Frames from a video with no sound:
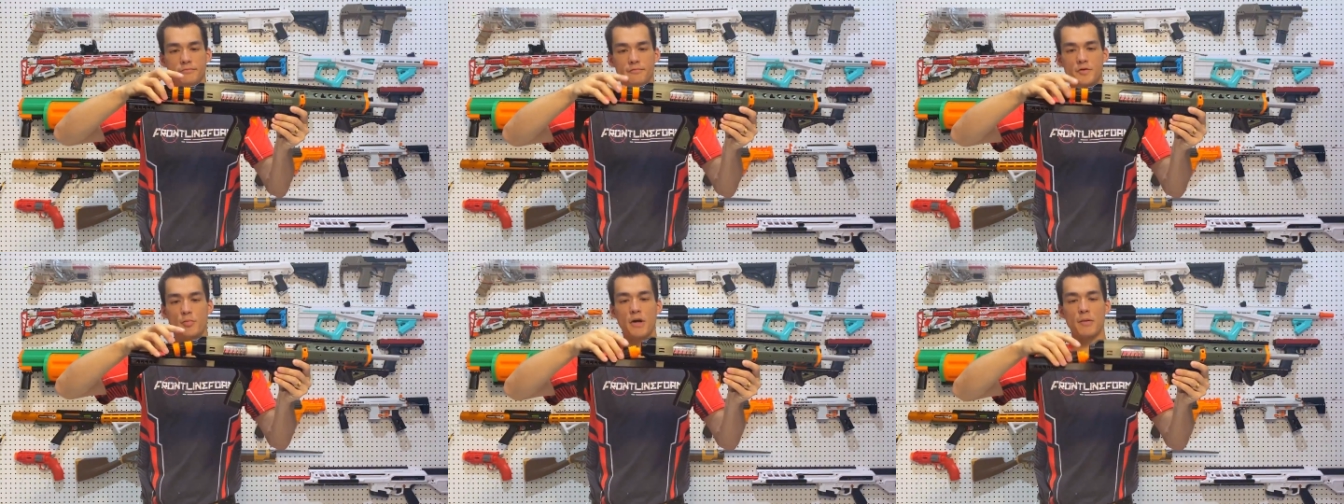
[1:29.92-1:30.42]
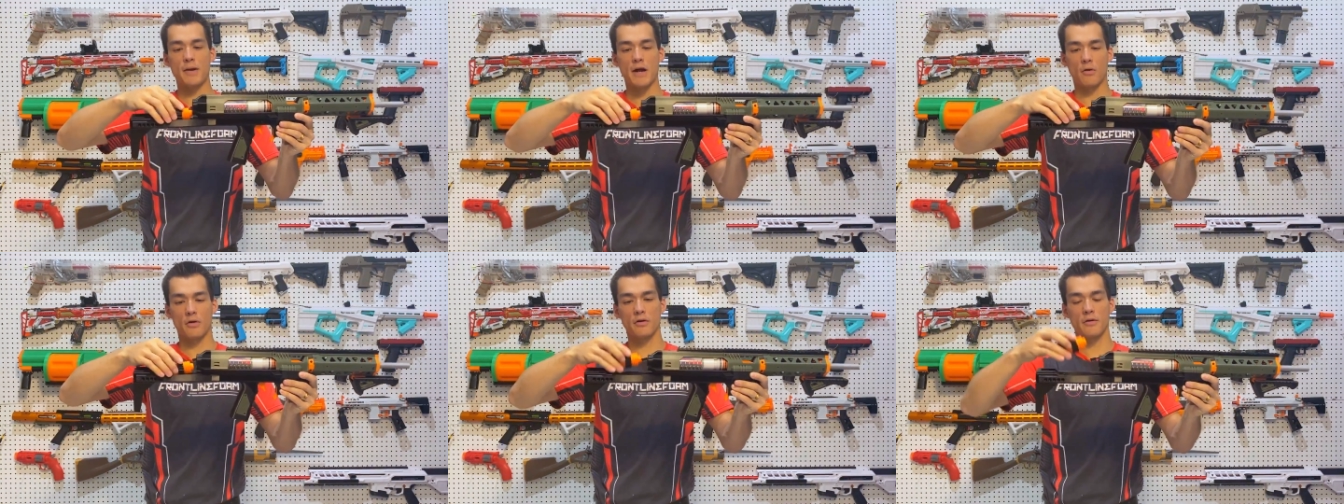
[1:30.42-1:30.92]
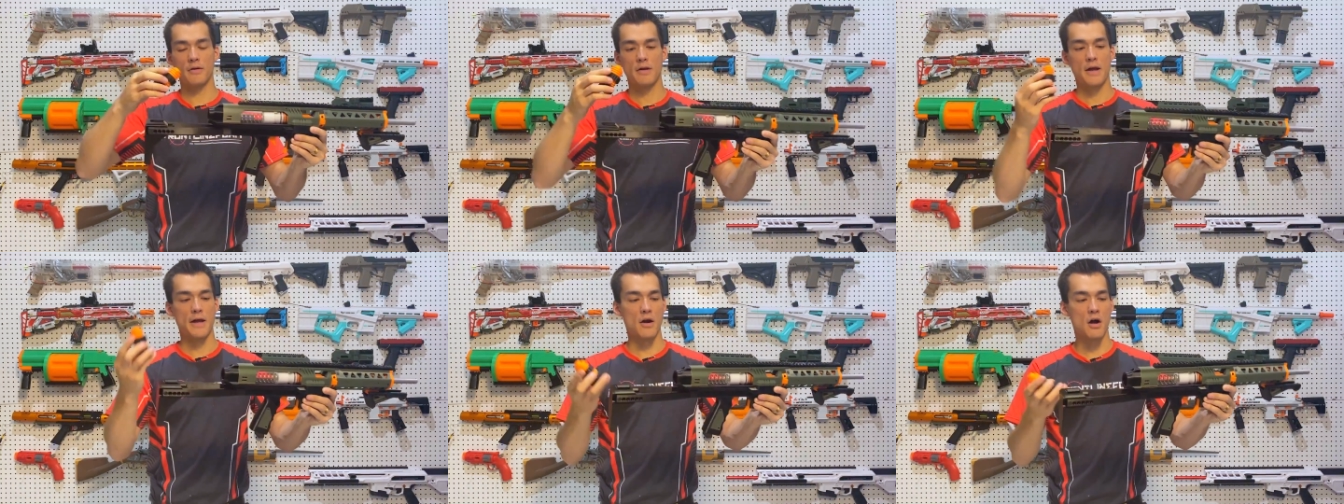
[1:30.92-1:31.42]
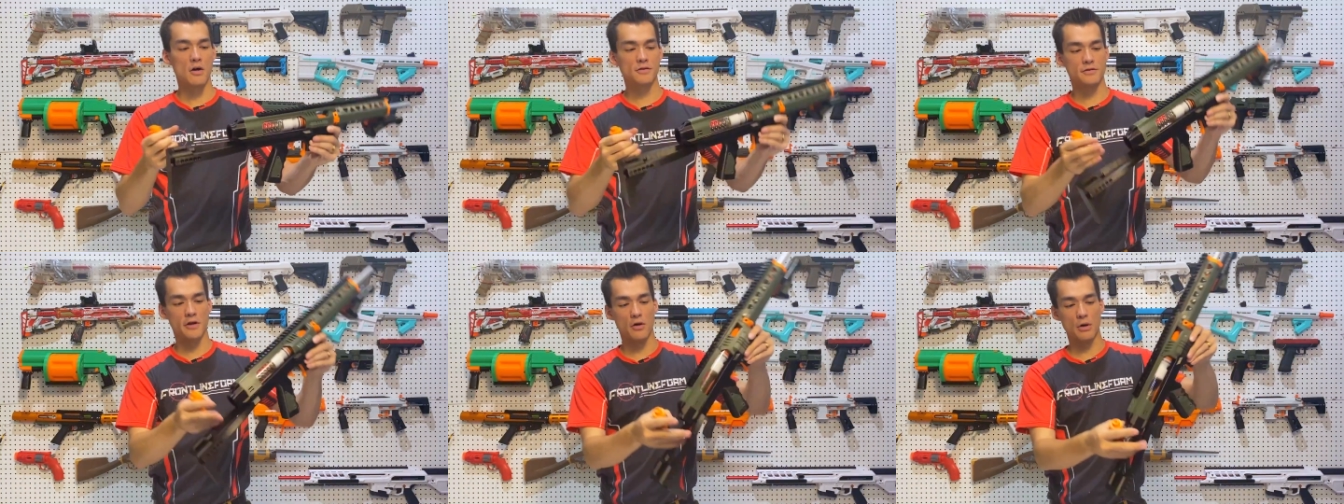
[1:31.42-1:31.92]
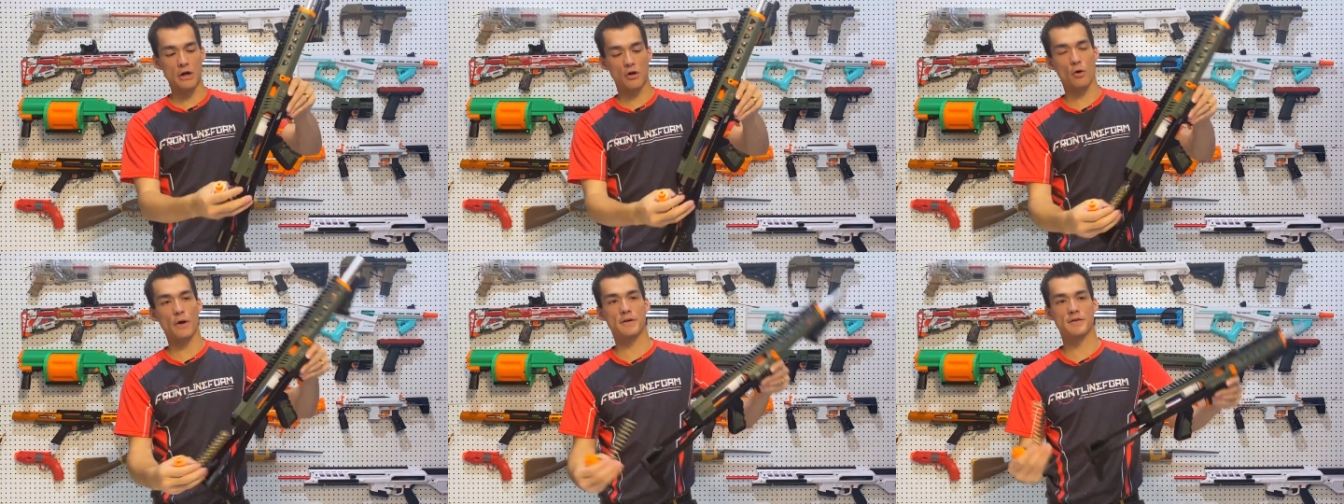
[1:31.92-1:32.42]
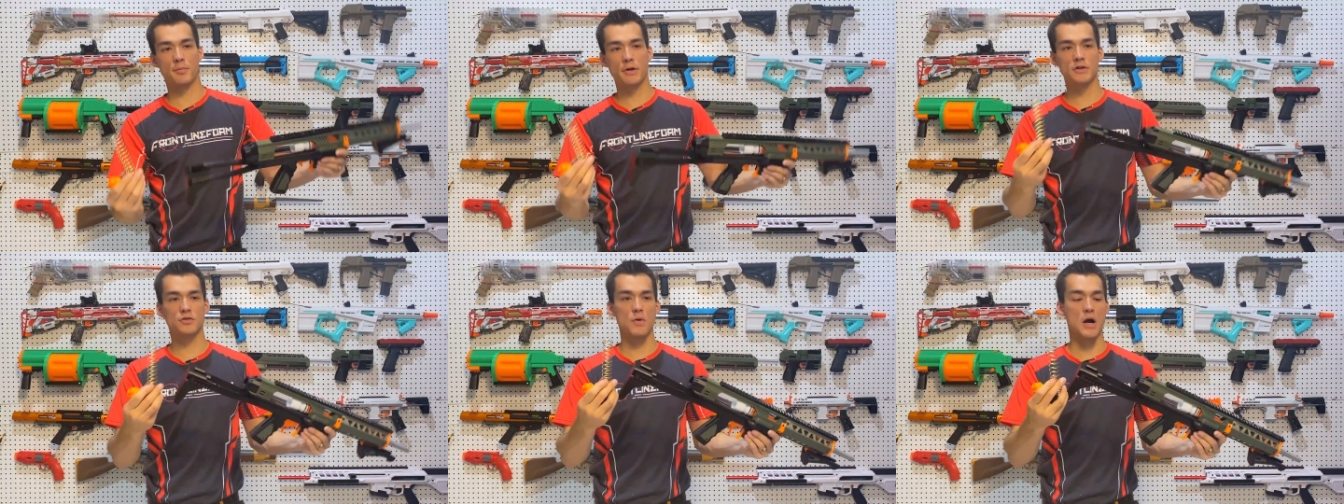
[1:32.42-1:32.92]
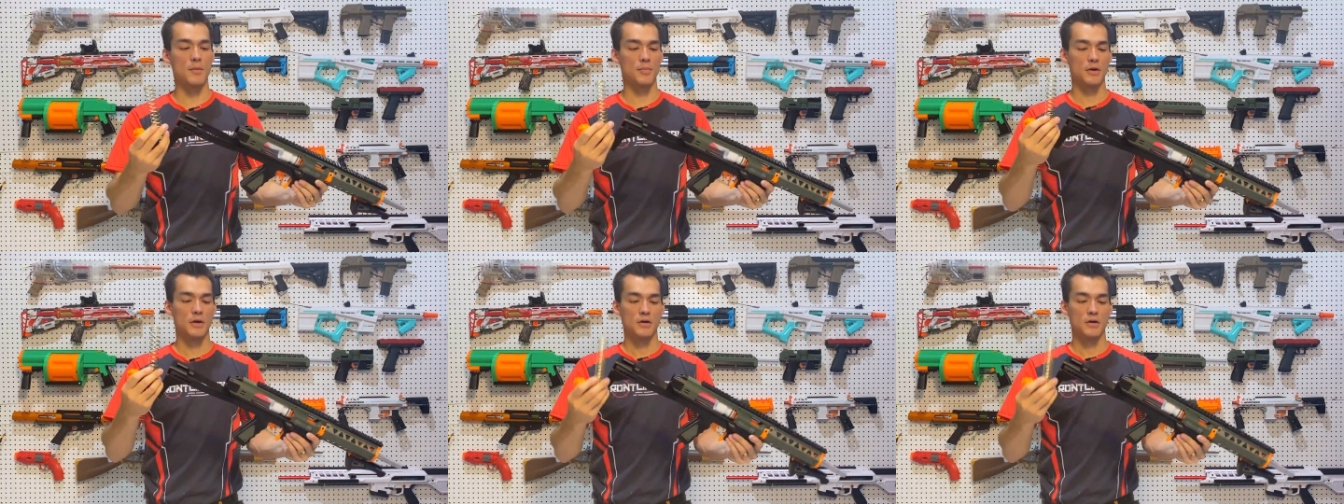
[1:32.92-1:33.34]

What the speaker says: spring power and also a quick spring swap.